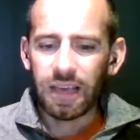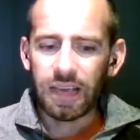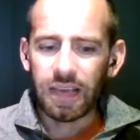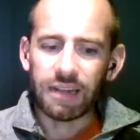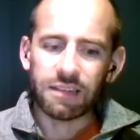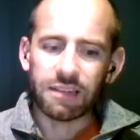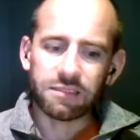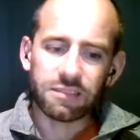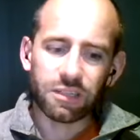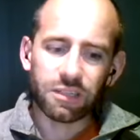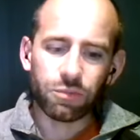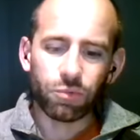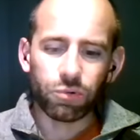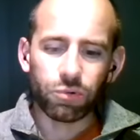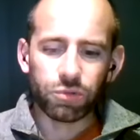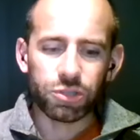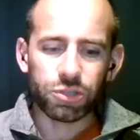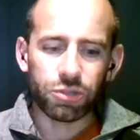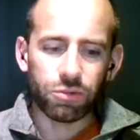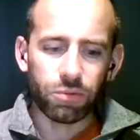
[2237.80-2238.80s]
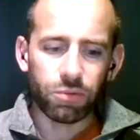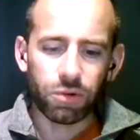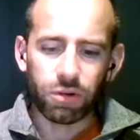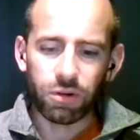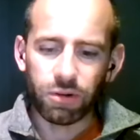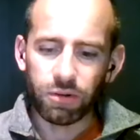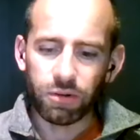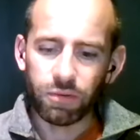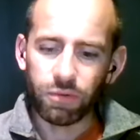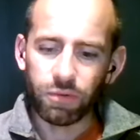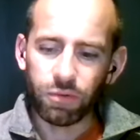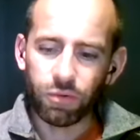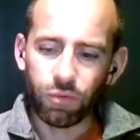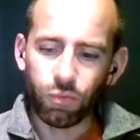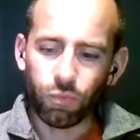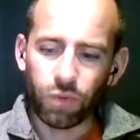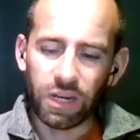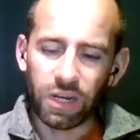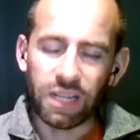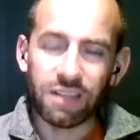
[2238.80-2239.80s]
And I said, well, do you know what?
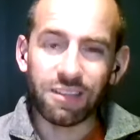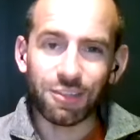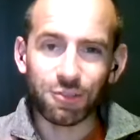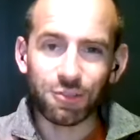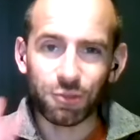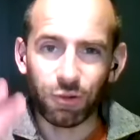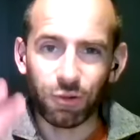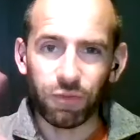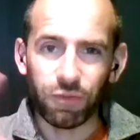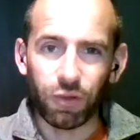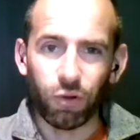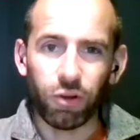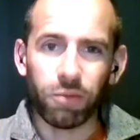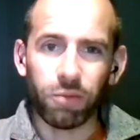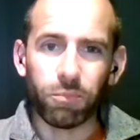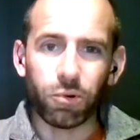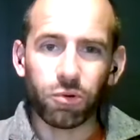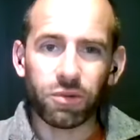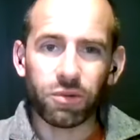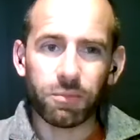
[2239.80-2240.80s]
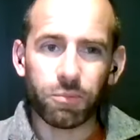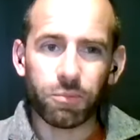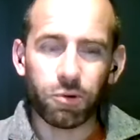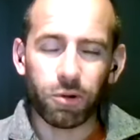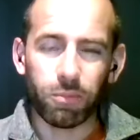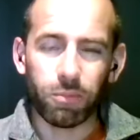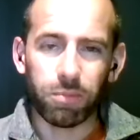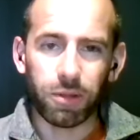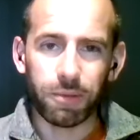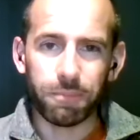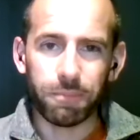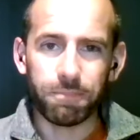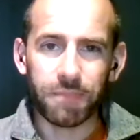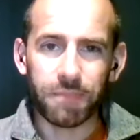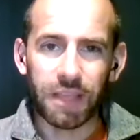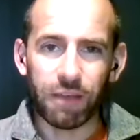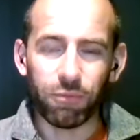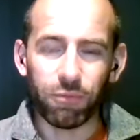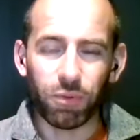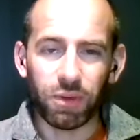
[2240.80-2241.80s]
We need to solve the onboarding problem.
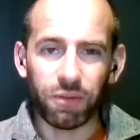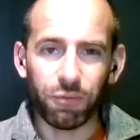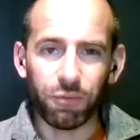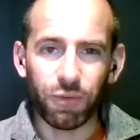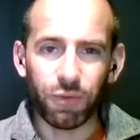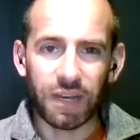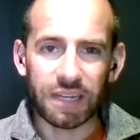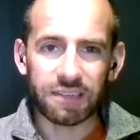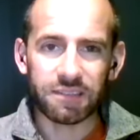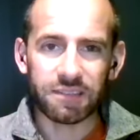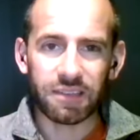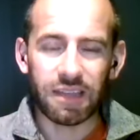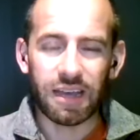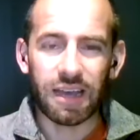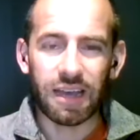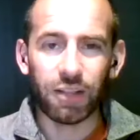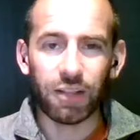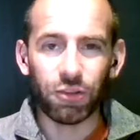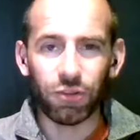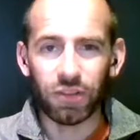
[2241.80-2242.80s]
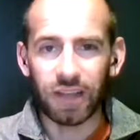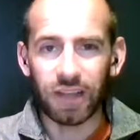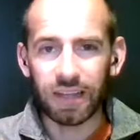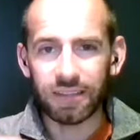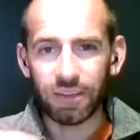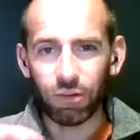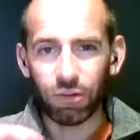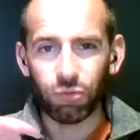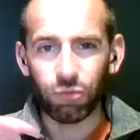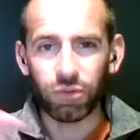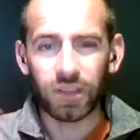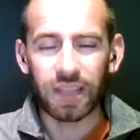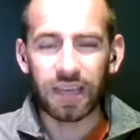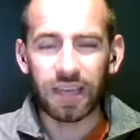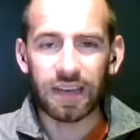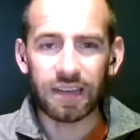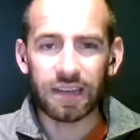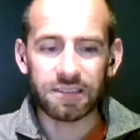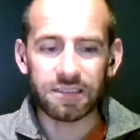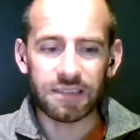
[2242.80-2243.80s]
If we can fix that and do that to a really
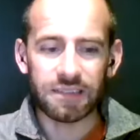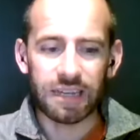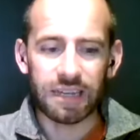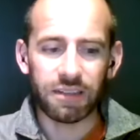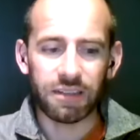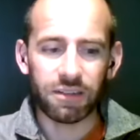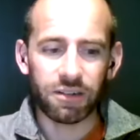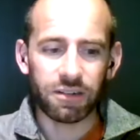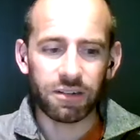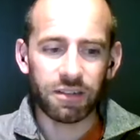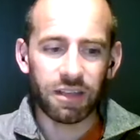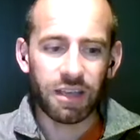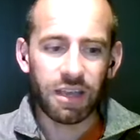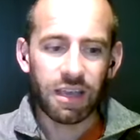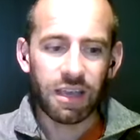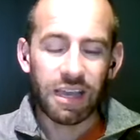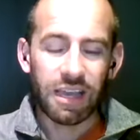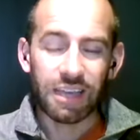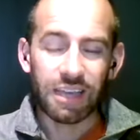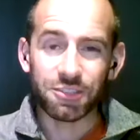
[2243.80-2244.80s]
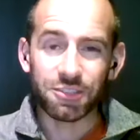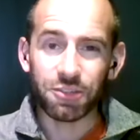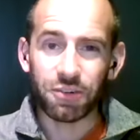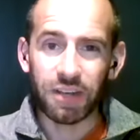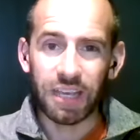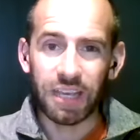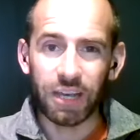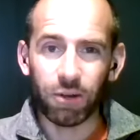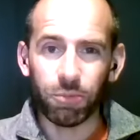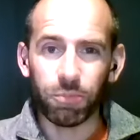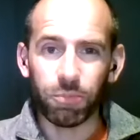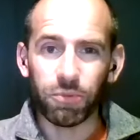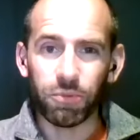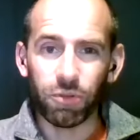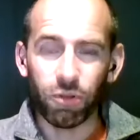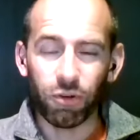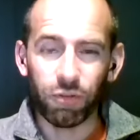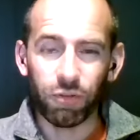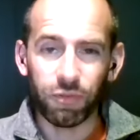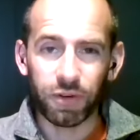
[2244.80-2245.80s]
high standard, it's going to help
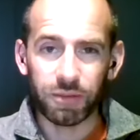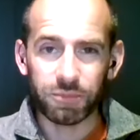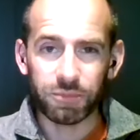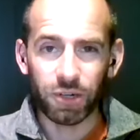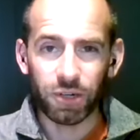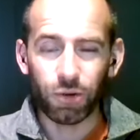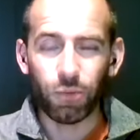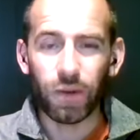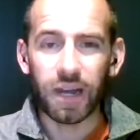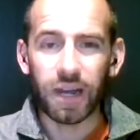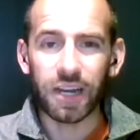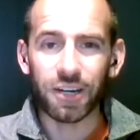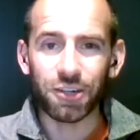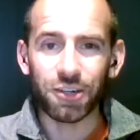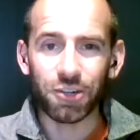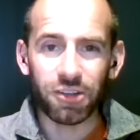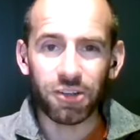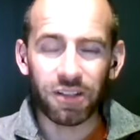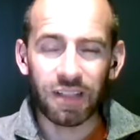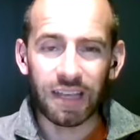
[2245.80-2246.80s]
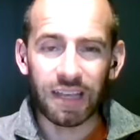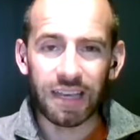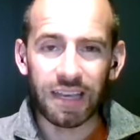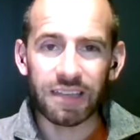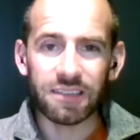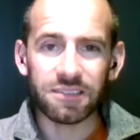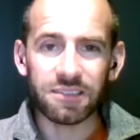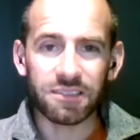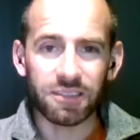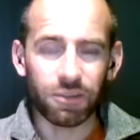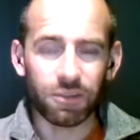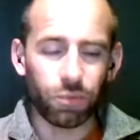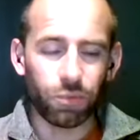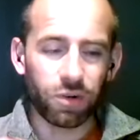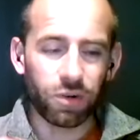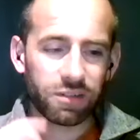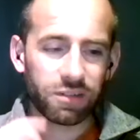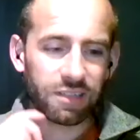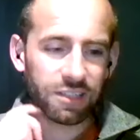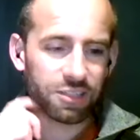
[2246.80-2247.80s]
law firms acquire new clients, and they'll
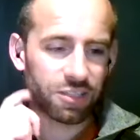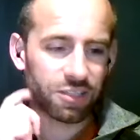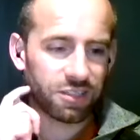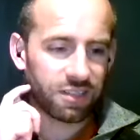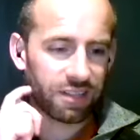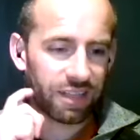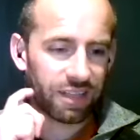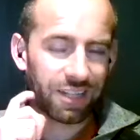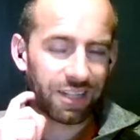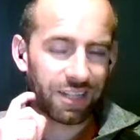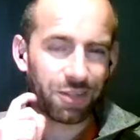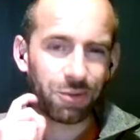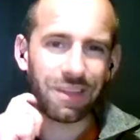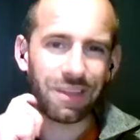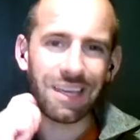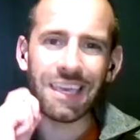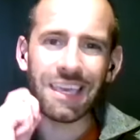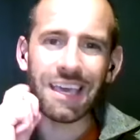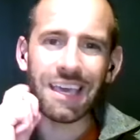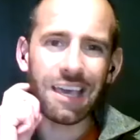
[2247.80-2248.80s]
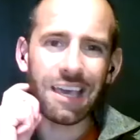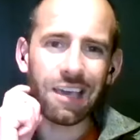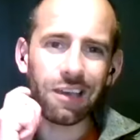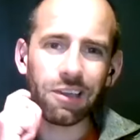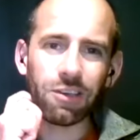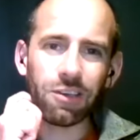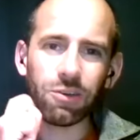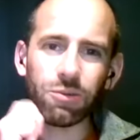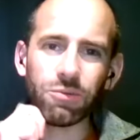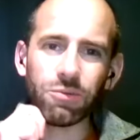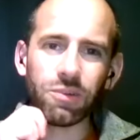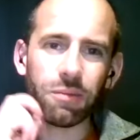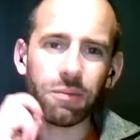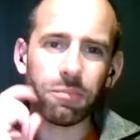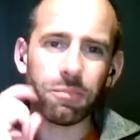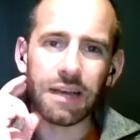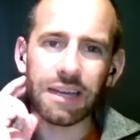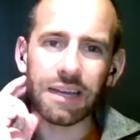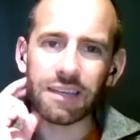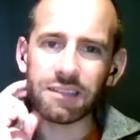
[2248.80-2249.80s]
work digitally. And they're like, yeah, cool,
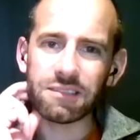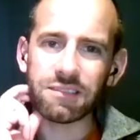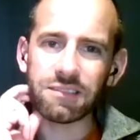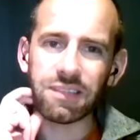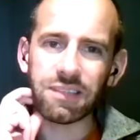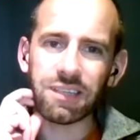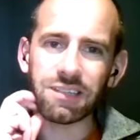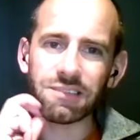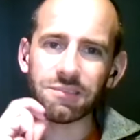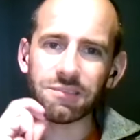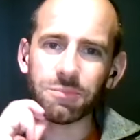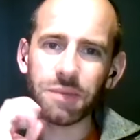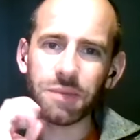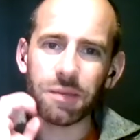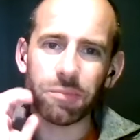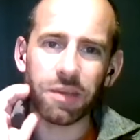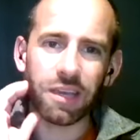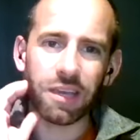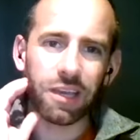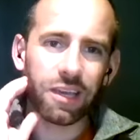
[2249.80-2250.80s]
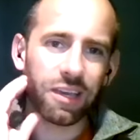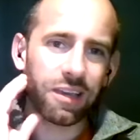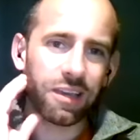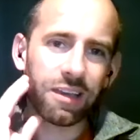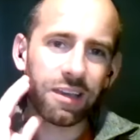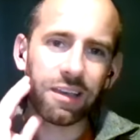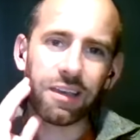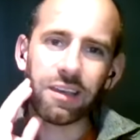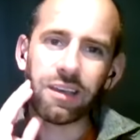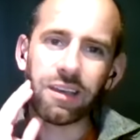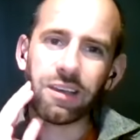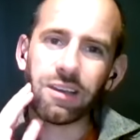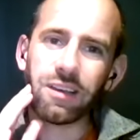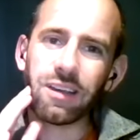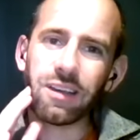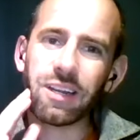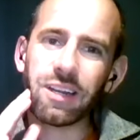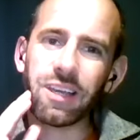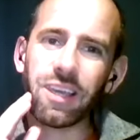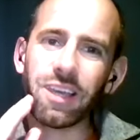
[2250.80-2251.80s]
come back and see us maybe
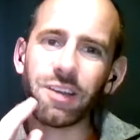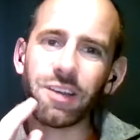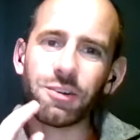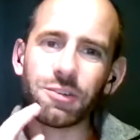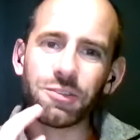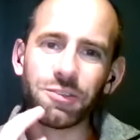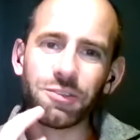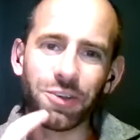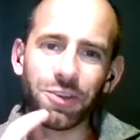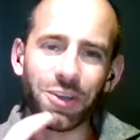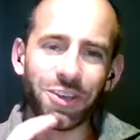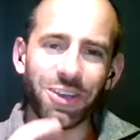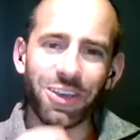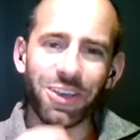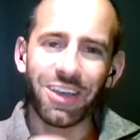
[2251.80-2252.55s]
in a year or two.